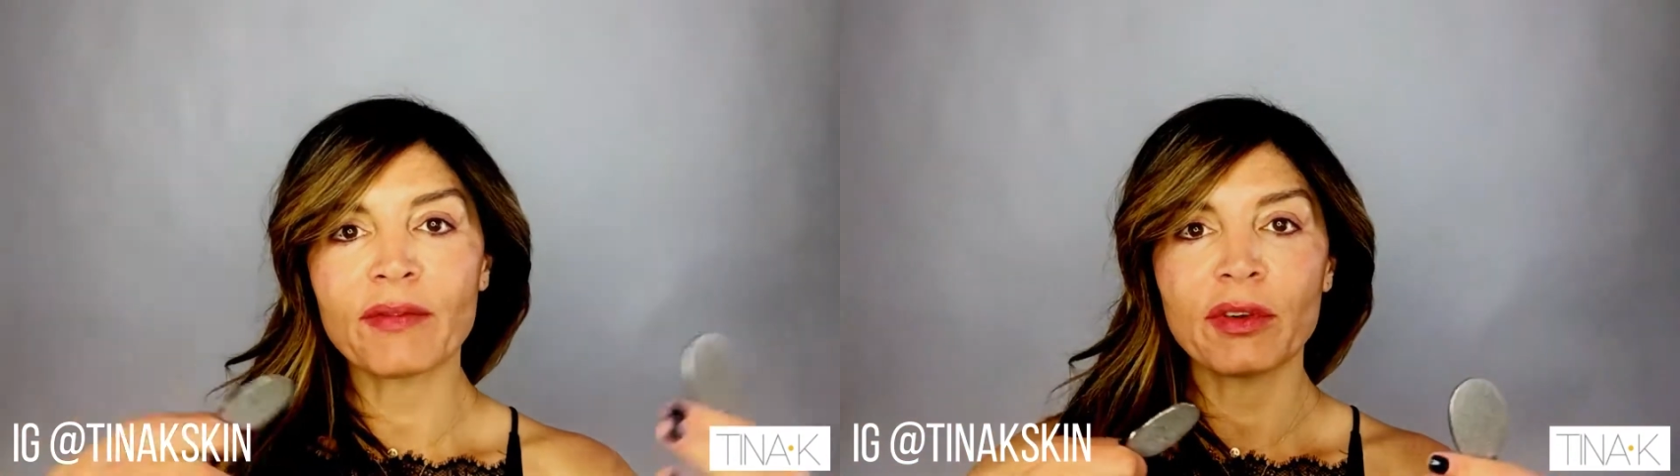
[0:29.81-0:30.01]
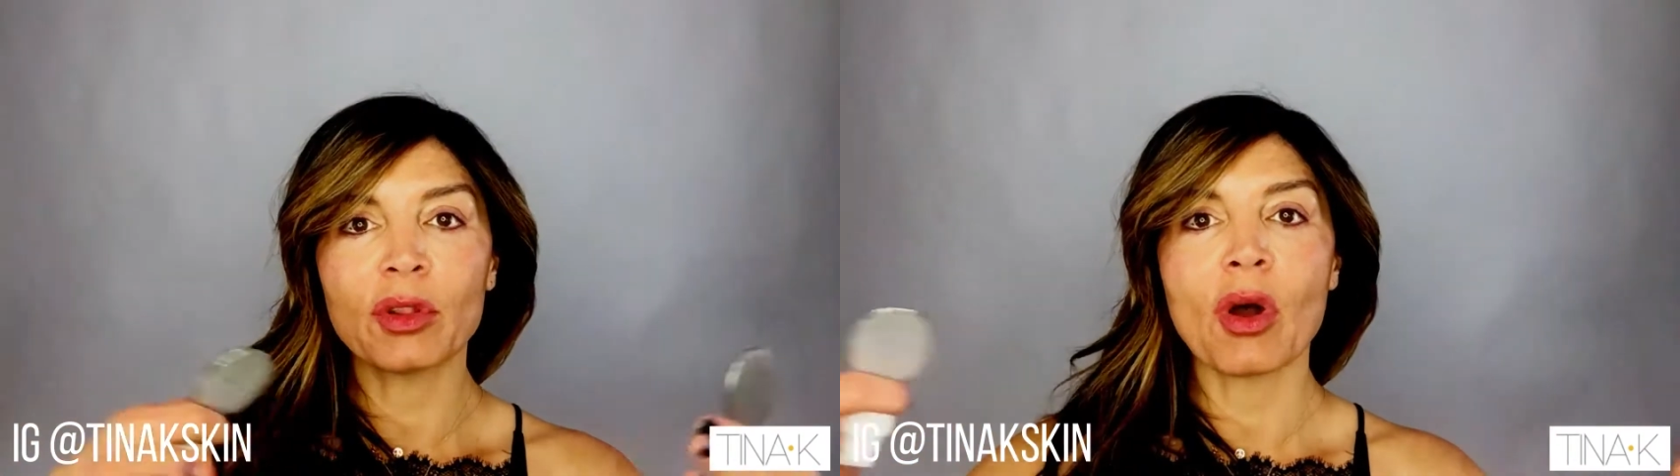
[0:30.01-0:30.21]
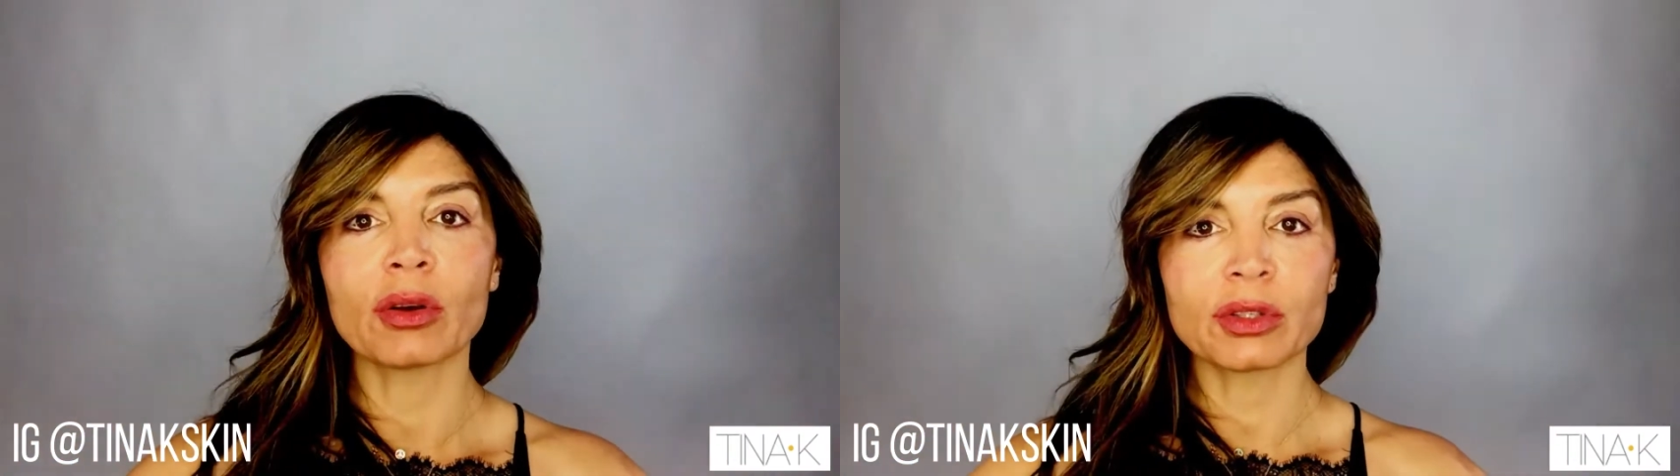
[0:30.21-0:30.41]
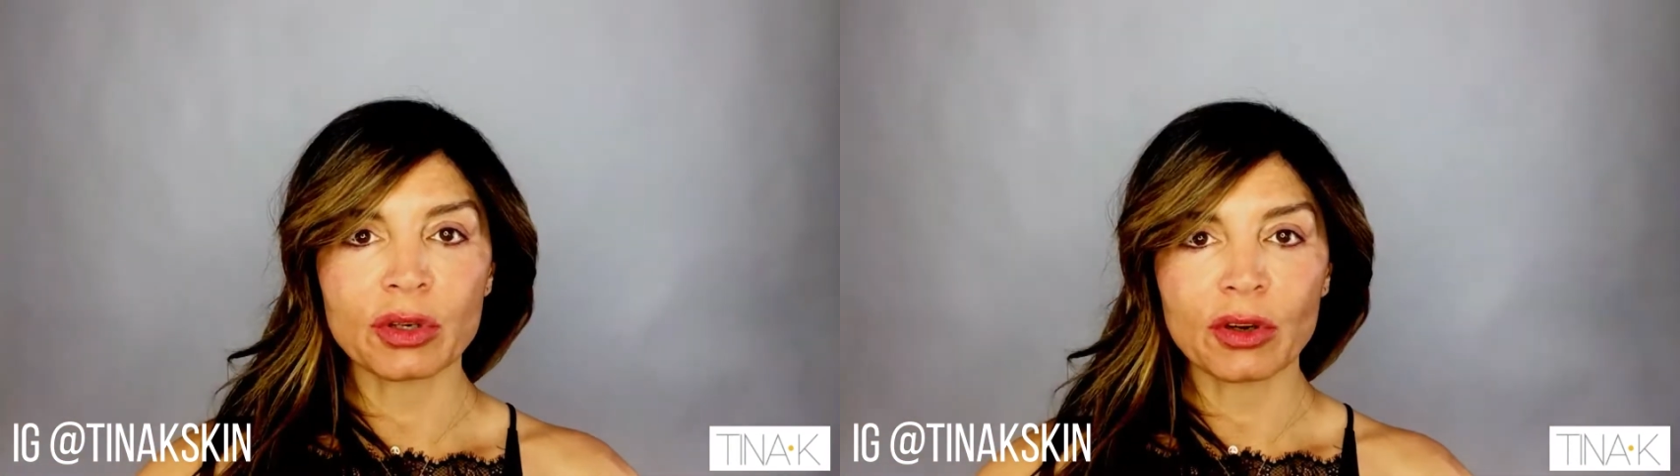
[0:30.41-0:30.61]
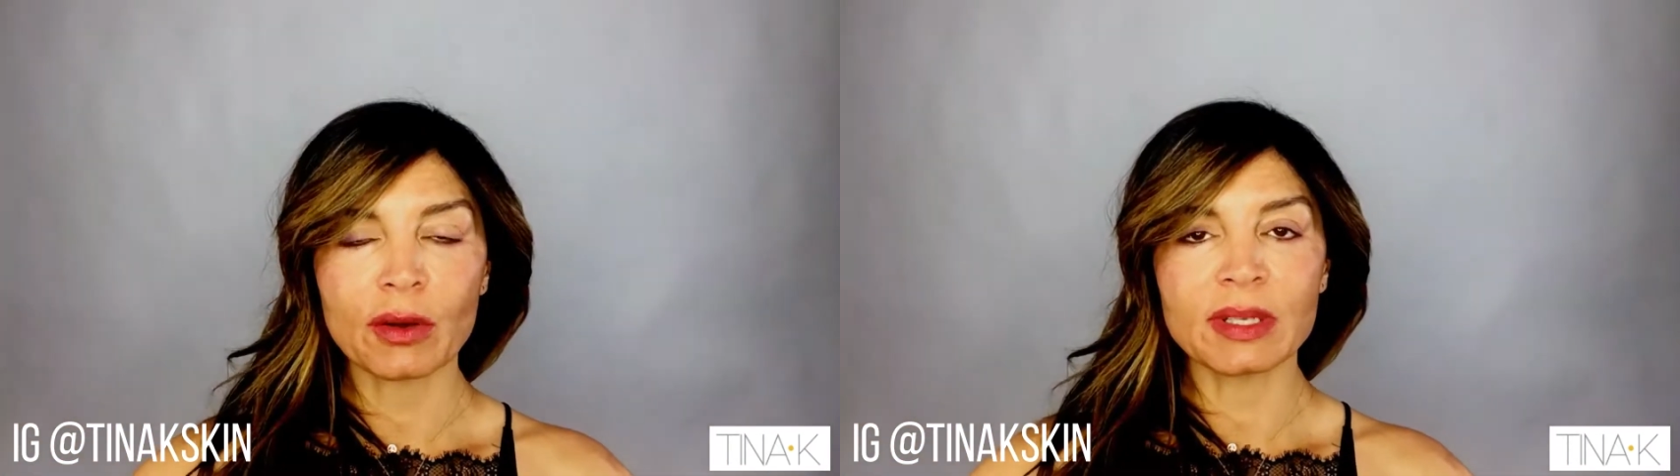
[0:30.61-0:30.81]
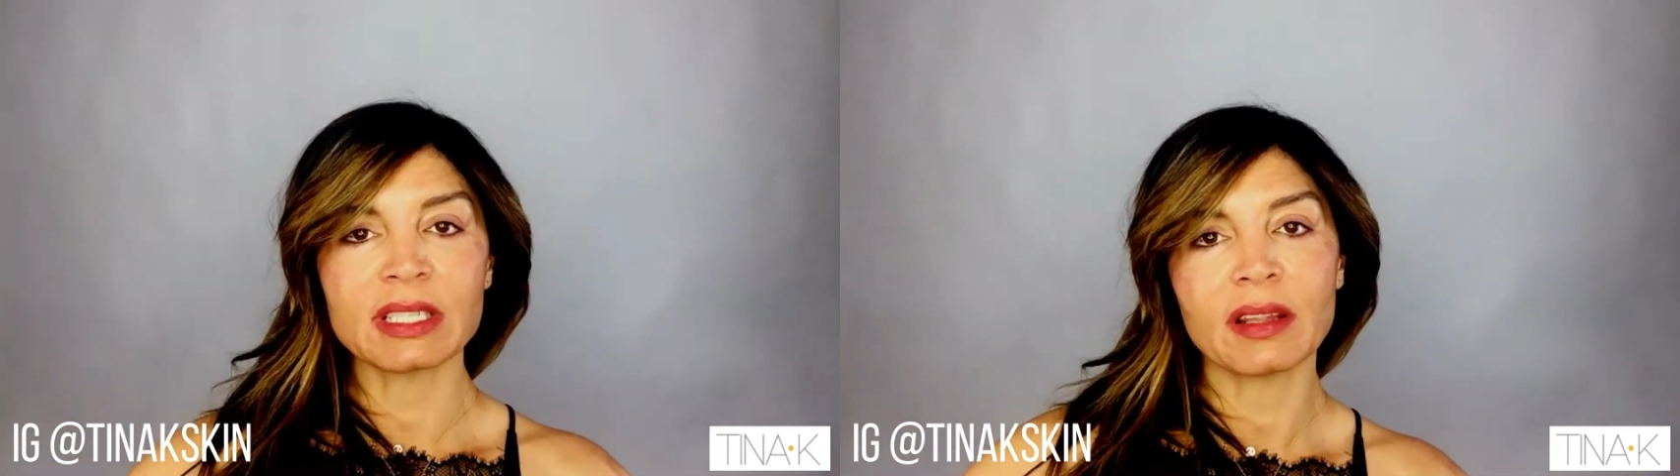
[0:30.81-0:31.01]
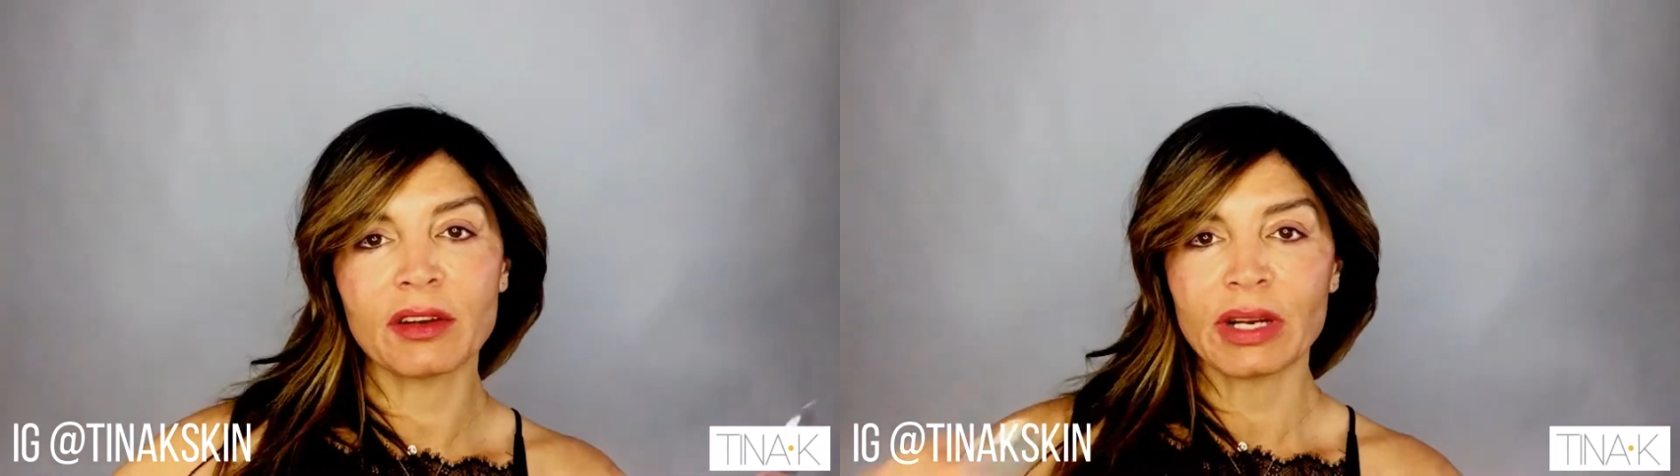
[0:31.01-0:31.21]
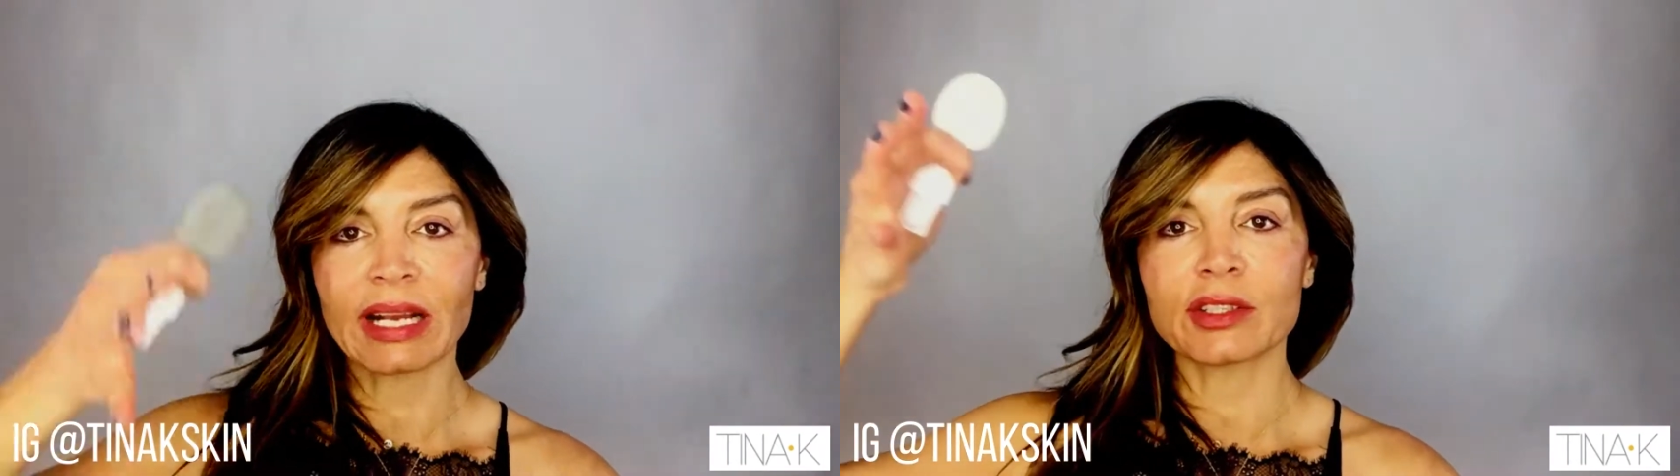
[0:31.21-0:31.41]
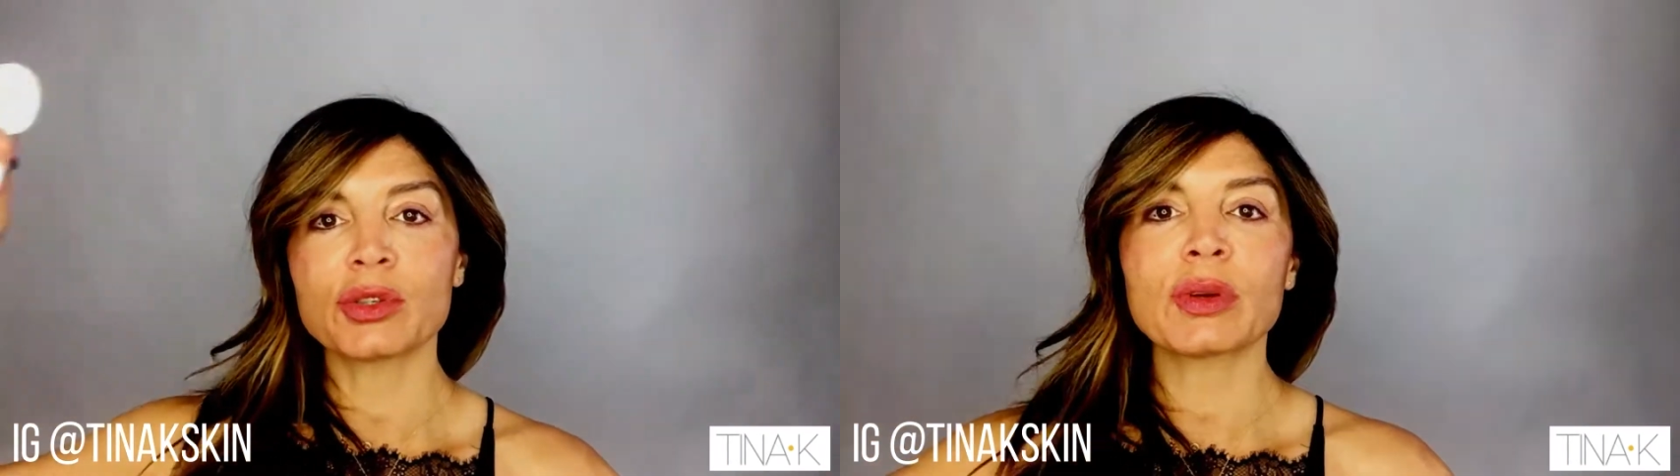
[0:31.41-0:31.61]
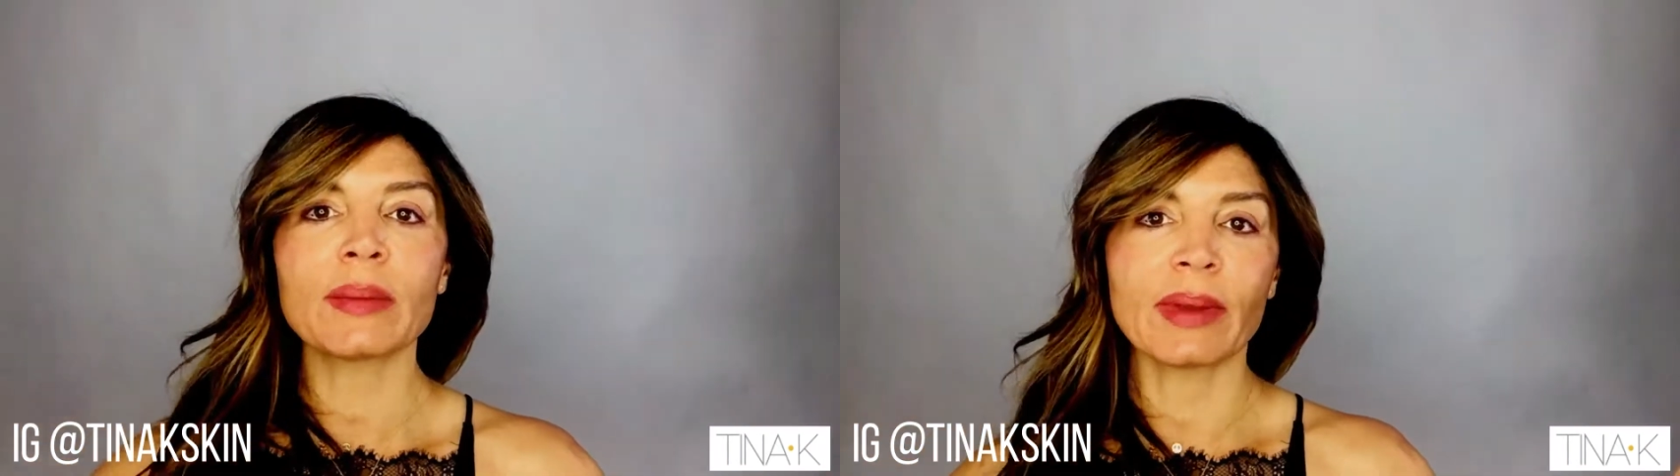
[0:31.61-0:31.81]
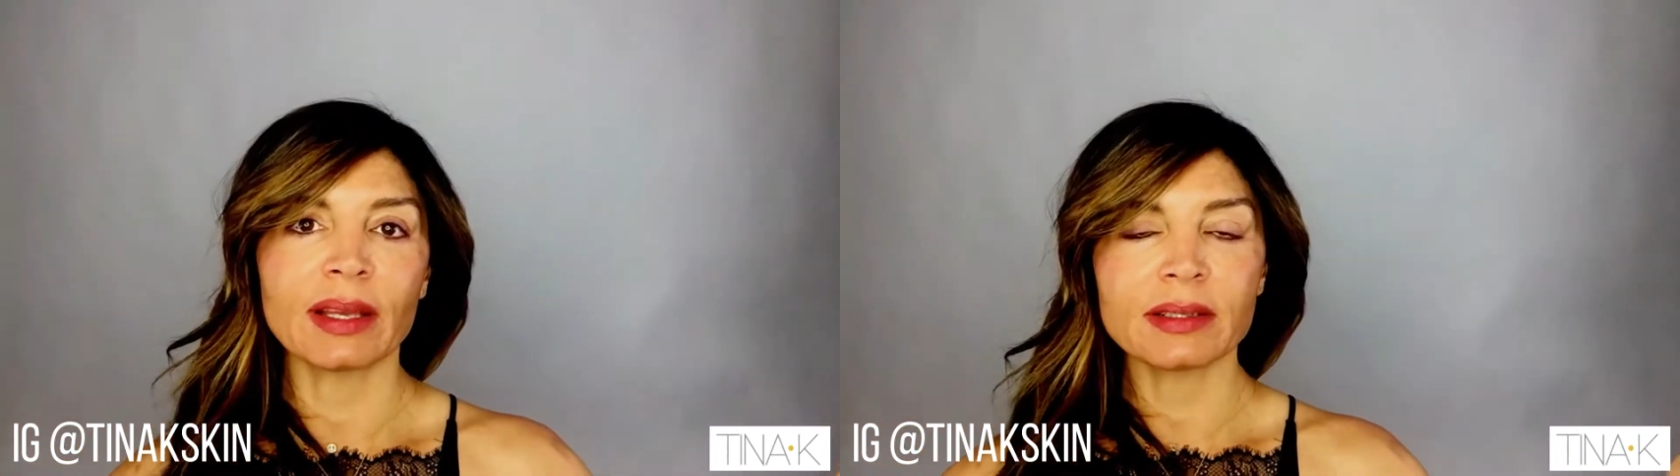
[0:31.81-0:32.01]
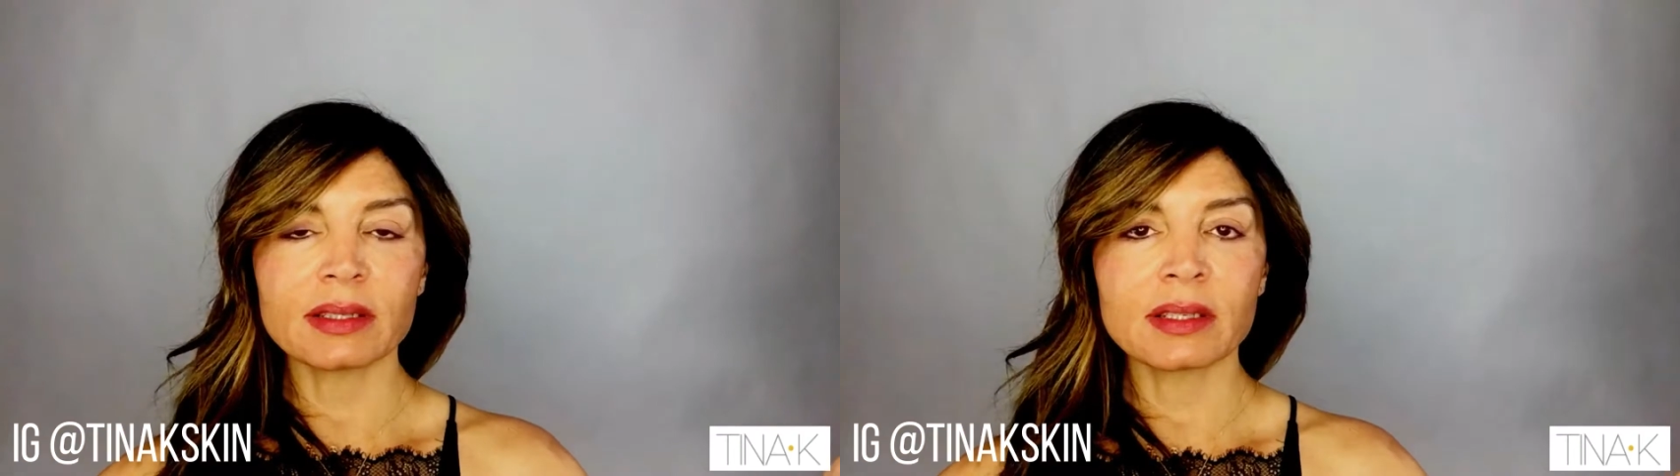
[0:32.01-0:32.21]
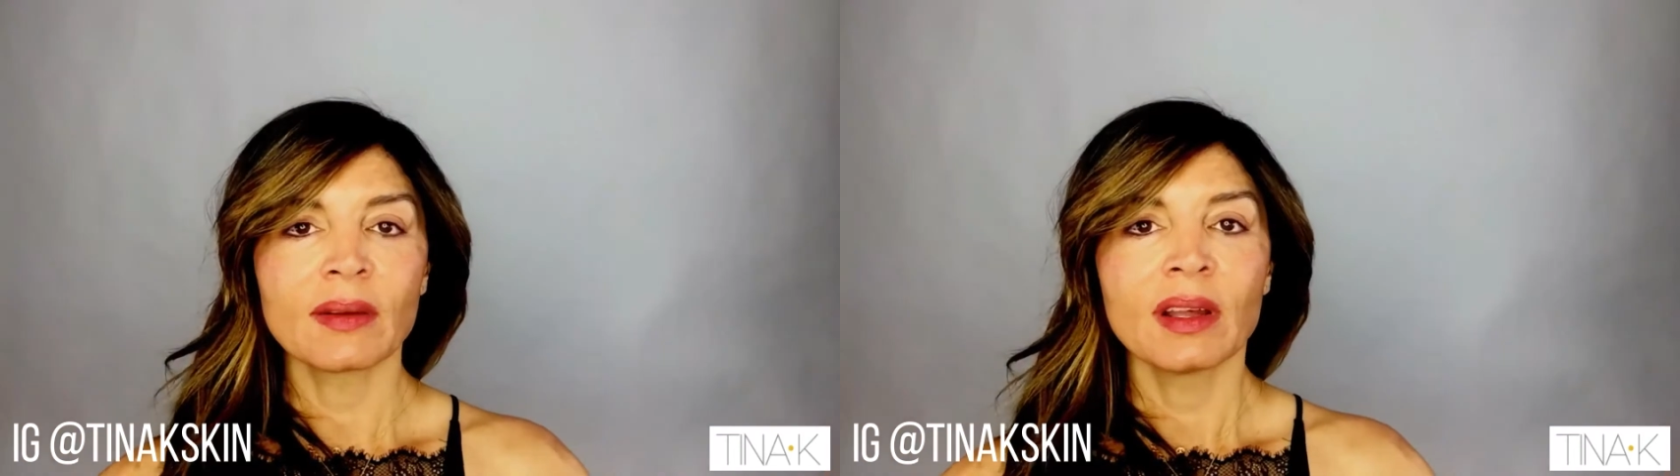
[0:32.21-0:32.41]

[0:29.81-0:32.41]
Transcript: for long term until their next treatment.